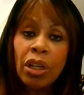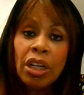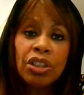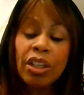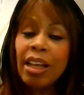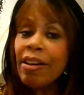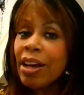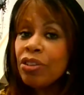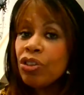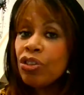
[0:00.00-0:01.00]
So they're
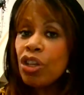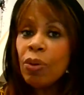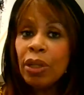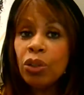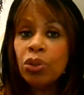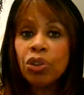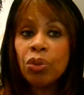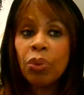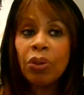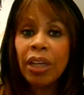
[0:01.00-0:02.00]
under no
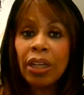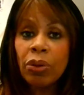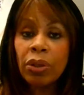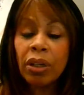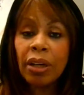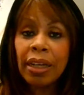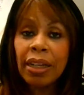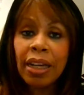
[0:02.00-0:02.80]
illusion what they look like,